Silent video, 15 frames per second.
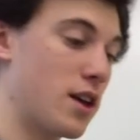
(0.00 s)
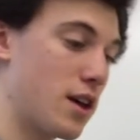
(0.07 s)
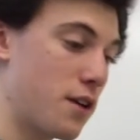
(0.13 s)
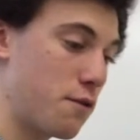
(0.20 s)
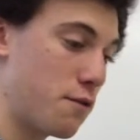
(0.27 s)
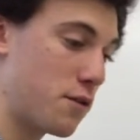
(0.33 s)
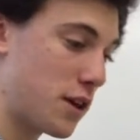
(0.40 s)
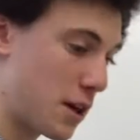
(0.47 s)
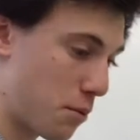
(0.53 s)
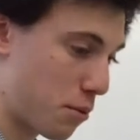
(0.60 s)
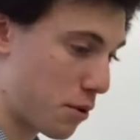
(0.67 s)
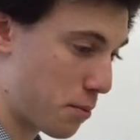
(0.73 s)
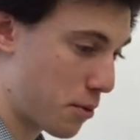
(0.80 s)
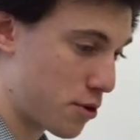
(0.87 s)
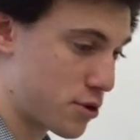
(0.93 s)
If he
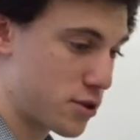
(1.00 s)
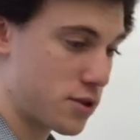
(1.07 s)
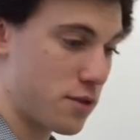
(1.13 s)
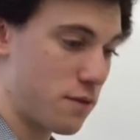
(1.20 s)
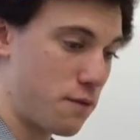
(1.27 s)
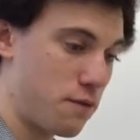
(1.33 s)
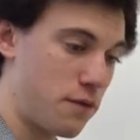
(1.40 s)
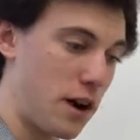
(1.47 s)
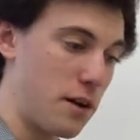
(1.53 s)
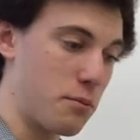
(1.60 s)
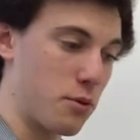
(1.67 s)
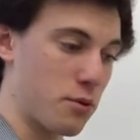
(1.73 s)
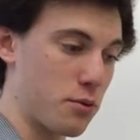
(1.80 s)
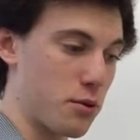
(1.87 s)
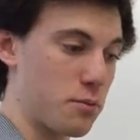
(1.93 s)
were to purchase
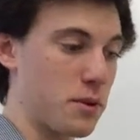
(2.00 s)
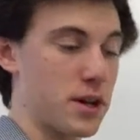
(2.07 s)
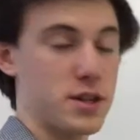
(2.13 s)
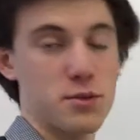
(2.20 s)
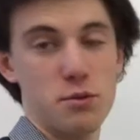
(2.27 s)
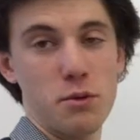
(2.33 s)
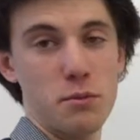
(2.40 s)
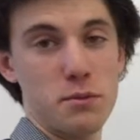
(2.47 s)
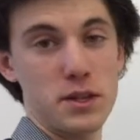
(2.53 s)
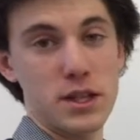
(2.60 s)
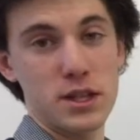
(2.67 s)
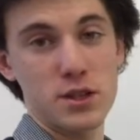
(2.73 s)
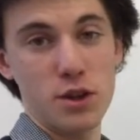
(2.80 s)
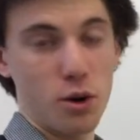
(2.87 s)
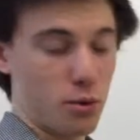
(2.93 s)
5 more road bikes, what would be
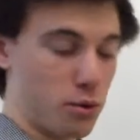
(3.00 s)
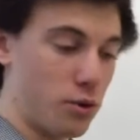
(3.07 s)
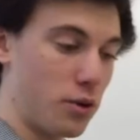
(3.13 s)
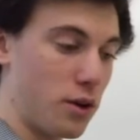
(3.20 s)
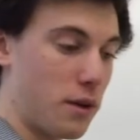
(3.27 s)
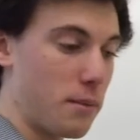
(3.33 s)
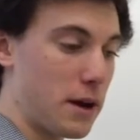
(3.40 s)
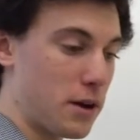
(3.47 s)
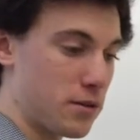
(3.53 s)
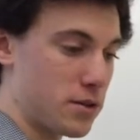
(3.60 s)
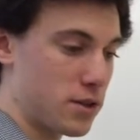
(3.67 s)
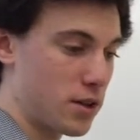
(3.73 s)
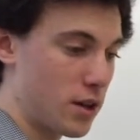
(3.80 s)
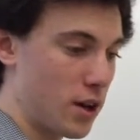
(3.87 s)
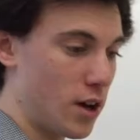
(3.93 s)
the total
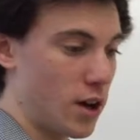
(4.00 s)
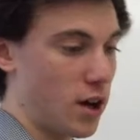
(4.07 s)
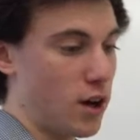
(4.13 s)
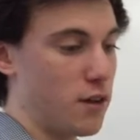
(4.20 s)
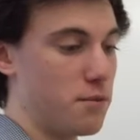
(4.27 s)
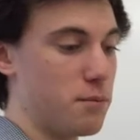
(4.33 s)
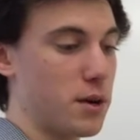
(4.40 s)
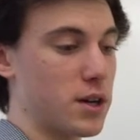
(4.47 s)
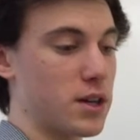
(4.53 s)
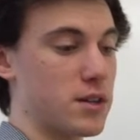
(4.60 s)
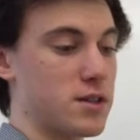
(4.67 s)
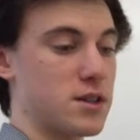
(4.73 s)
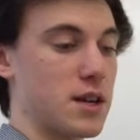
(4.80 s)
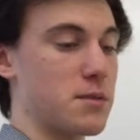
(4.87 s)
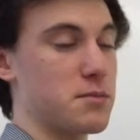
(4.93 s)
amount of
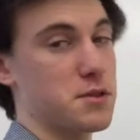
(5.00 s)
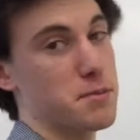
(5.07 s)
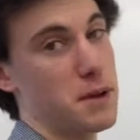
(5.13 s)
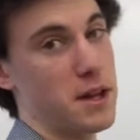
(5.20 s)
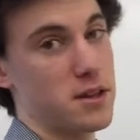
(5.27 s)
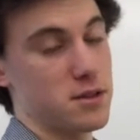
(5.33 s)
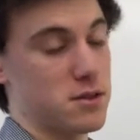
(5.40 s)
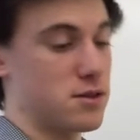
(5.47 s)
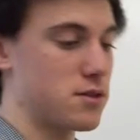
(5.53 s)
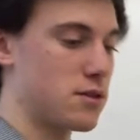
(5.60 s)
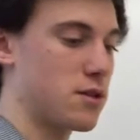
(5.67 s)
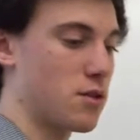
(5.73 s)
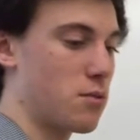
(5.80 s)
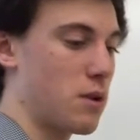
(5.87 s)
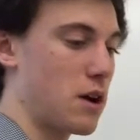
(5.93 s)
money Sam spends?
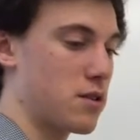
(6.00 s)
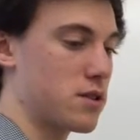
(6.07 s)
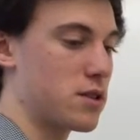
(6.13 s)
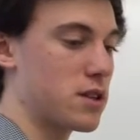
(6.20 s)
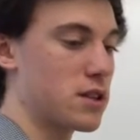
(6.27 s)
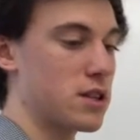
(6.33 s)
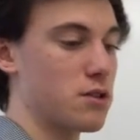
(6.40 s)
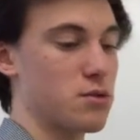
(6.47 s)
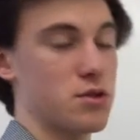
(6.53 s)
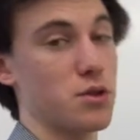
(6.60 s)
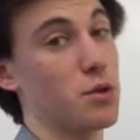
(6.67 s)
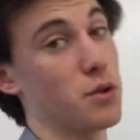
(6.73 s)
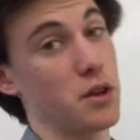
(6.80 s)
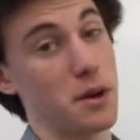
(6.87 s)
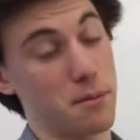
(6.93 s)
Round to the
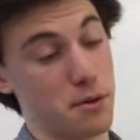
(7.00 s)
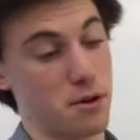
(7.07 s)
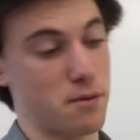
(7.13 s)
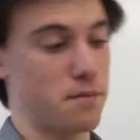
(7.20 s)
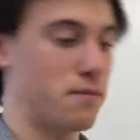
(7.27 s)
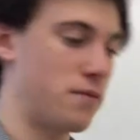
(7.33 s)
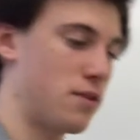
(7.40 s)
nearest whole number.